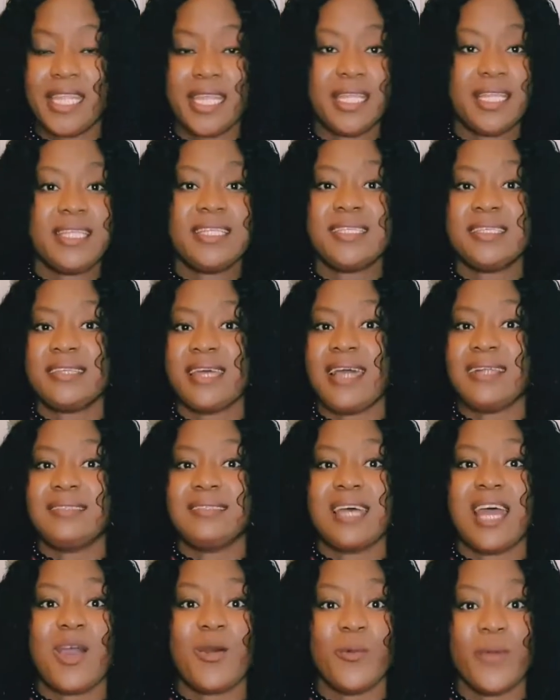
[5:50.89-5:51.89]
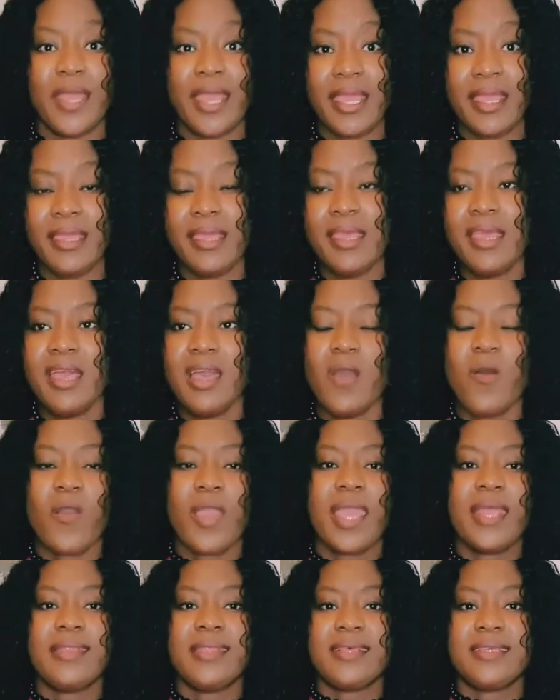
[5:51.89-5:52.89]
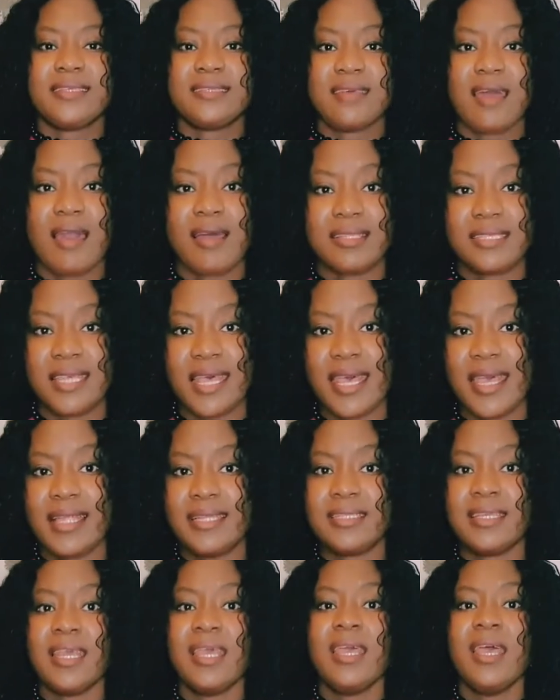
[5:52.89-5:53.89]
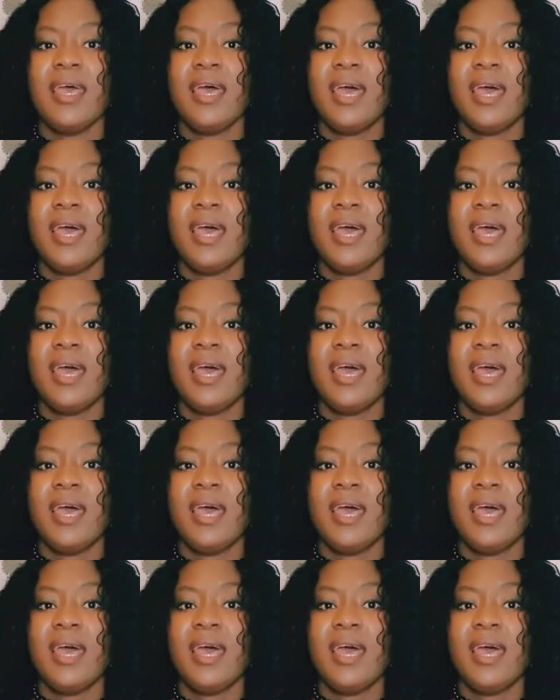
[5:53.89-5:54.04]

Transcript: they didn't start that way. Okay, they started